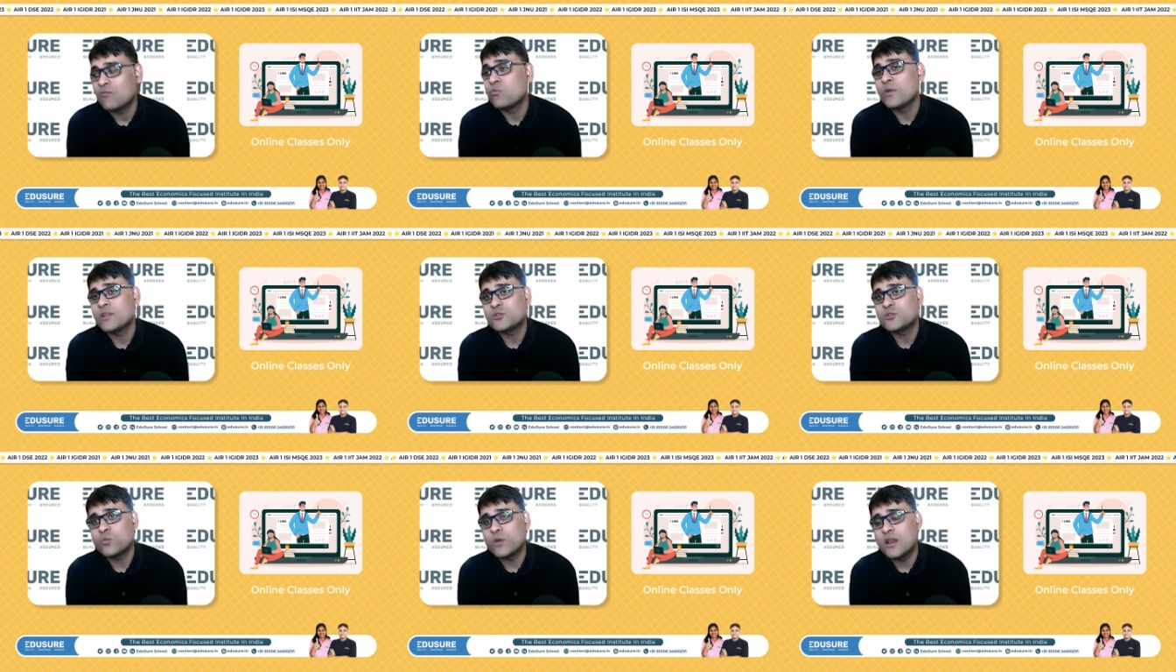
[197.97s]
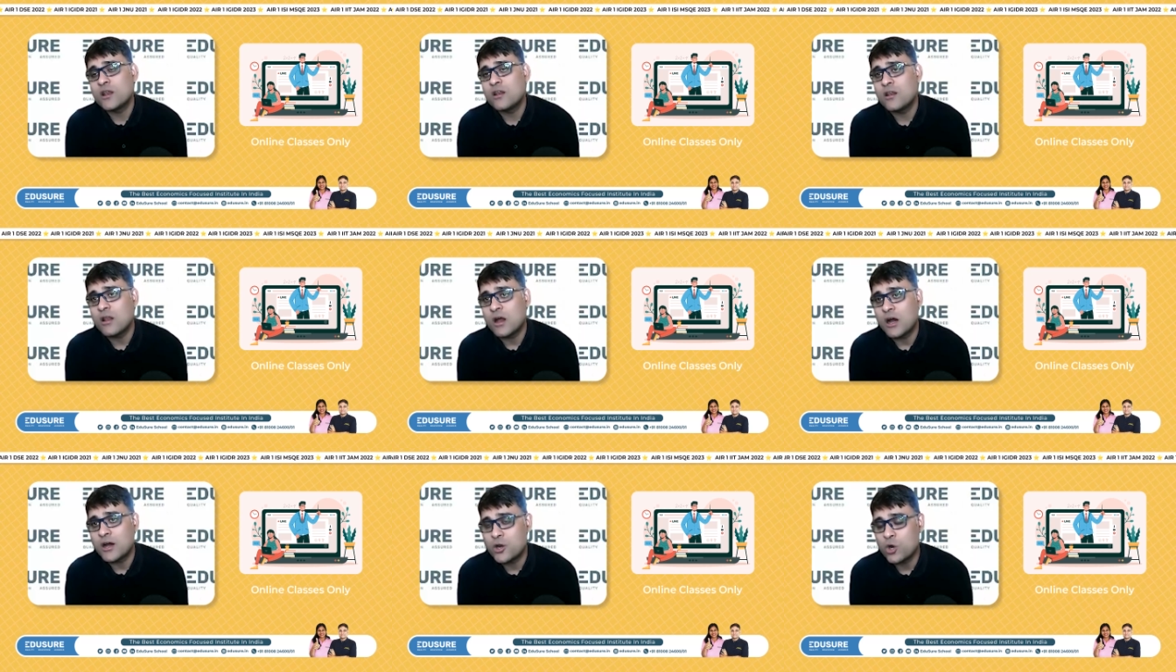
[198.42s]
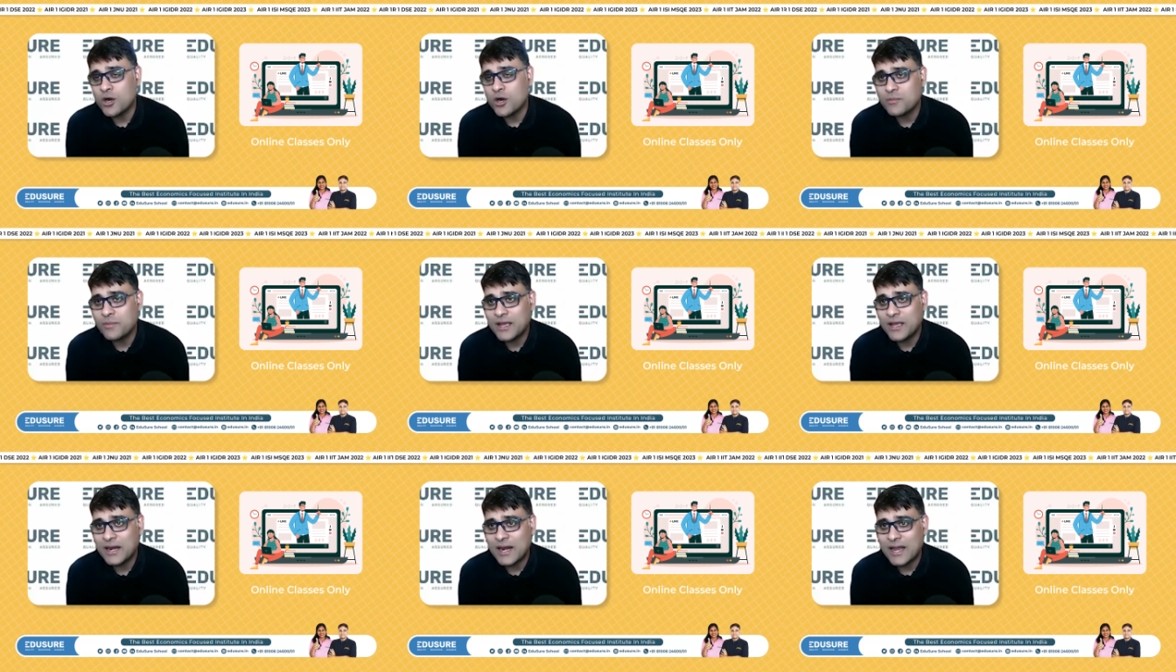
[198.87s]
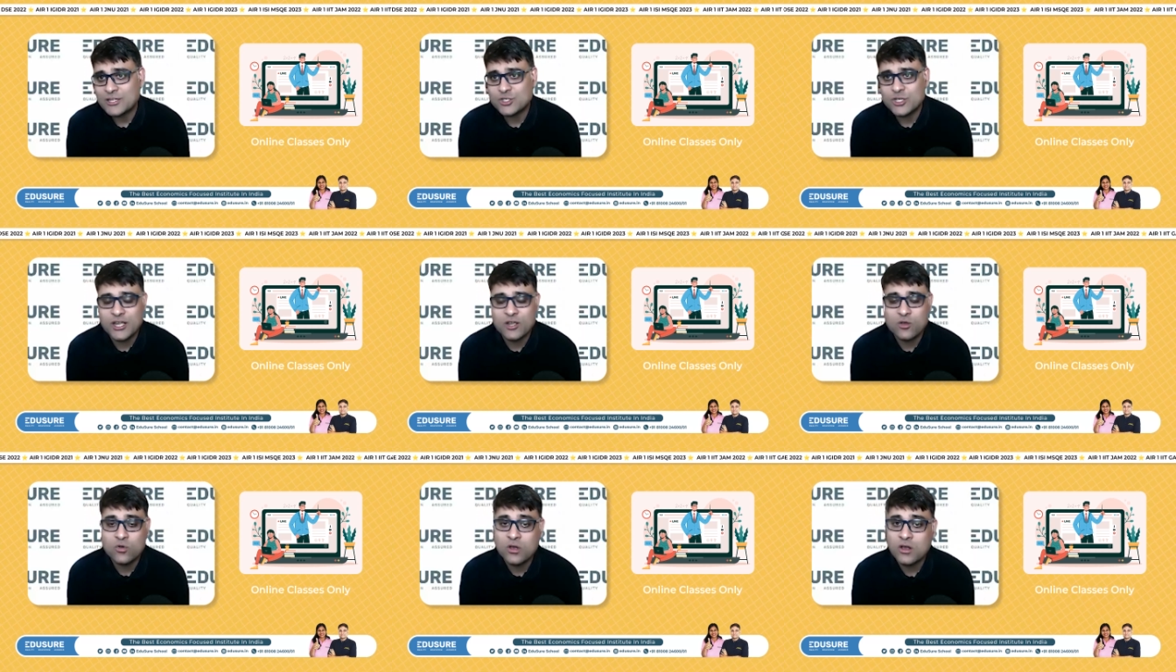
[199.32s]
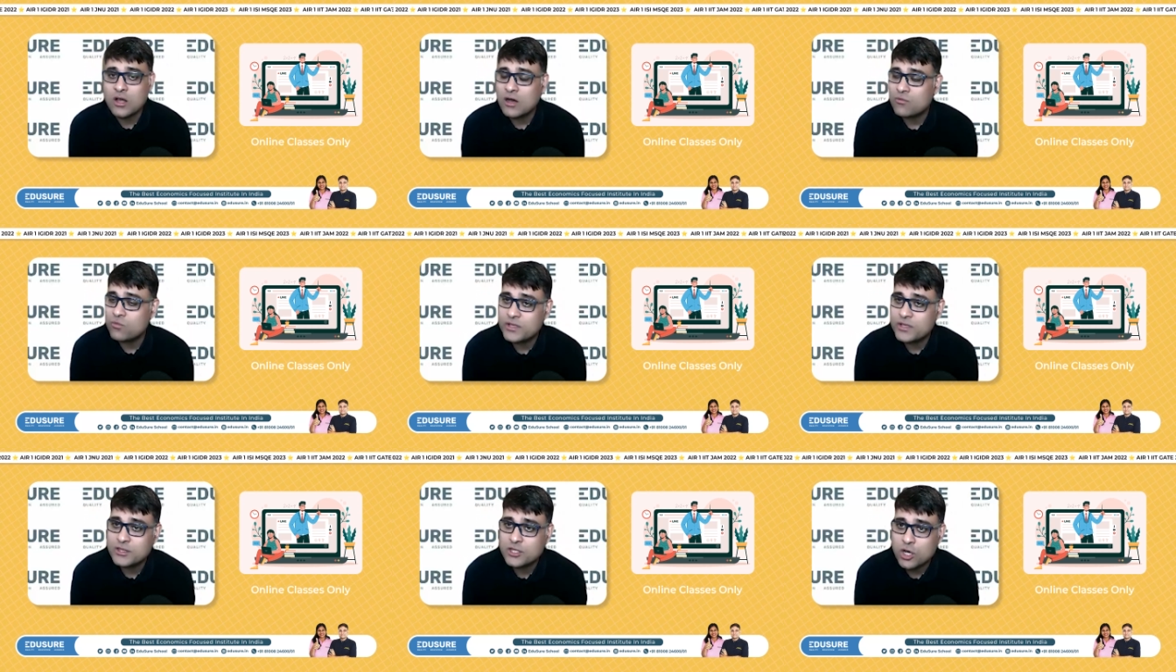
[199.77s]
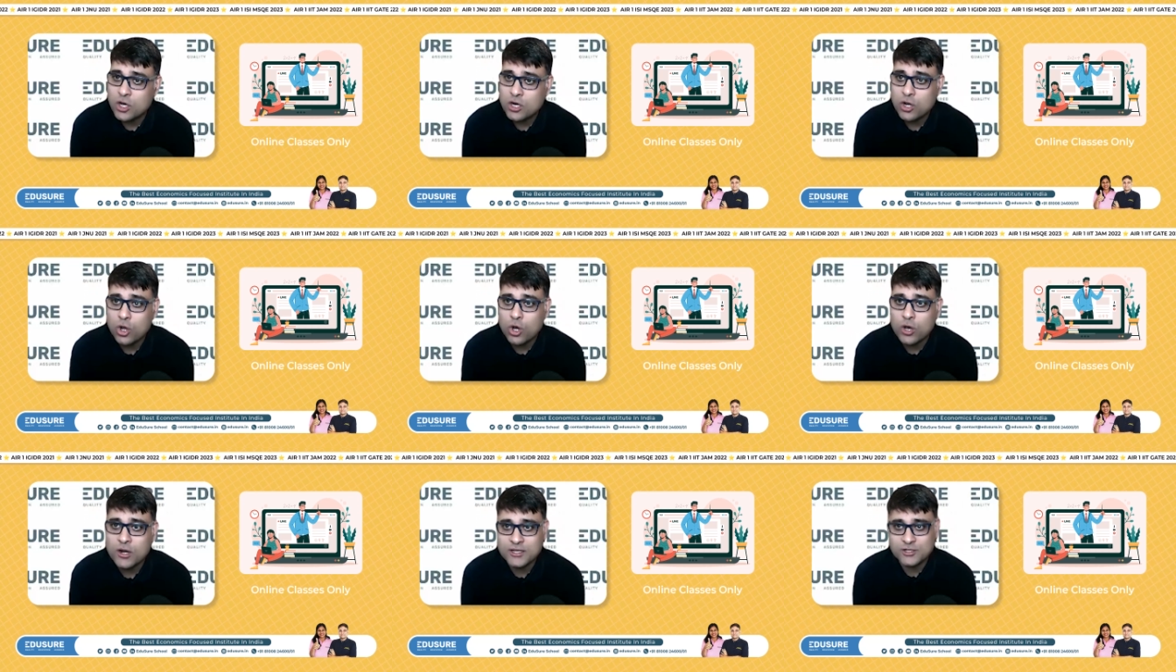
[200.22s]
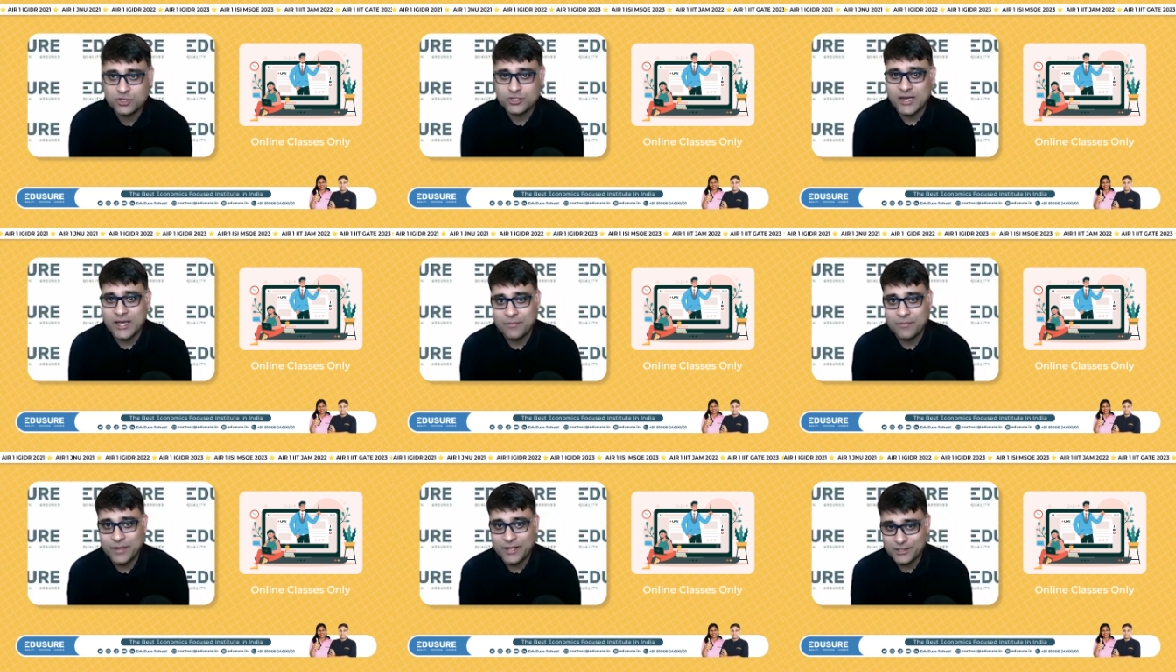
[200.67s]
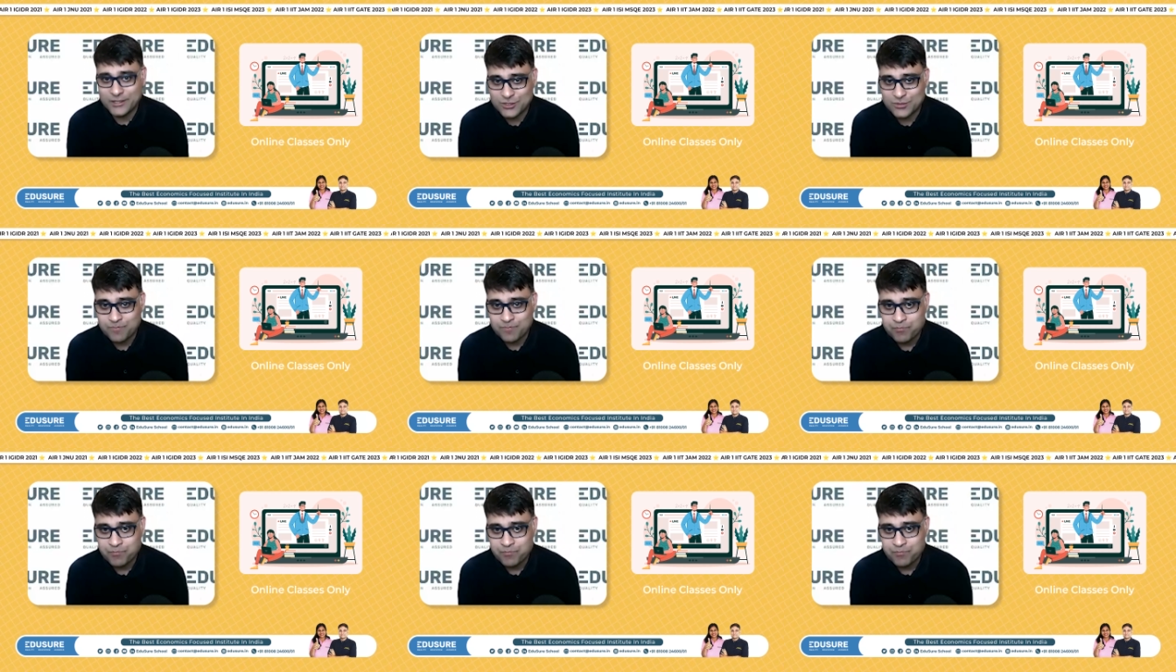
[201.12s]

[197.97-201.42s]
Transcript: which will not be clashing with your college timings.